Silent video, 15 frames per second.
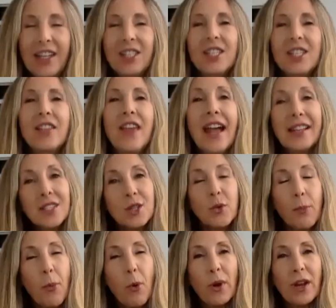see, that's the
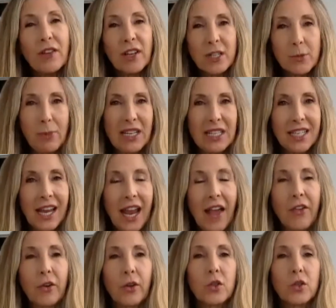point of us being
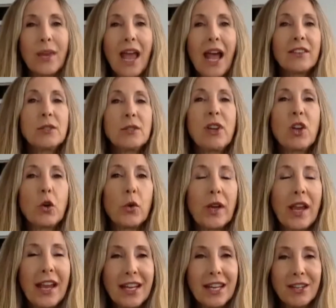together, is we have to be
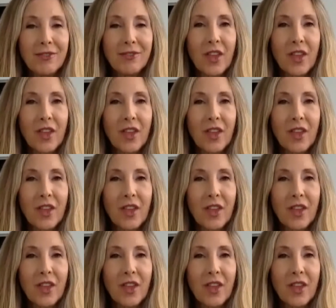creative.